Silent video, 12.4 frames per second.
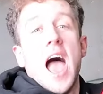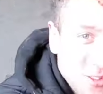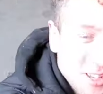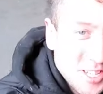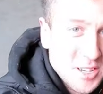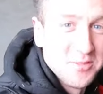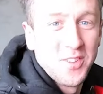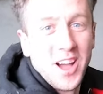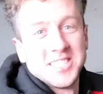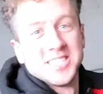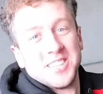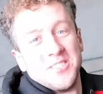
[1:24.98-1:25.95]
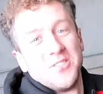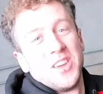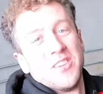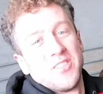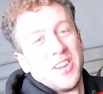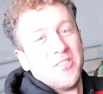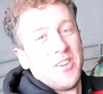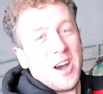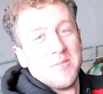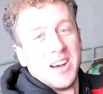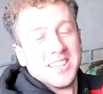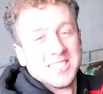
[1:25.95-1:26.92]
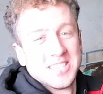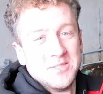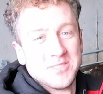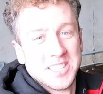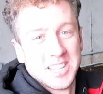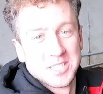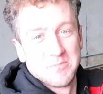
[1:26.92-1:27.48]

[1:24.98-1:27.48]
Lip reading: All the sheep fans' favourite farmer, James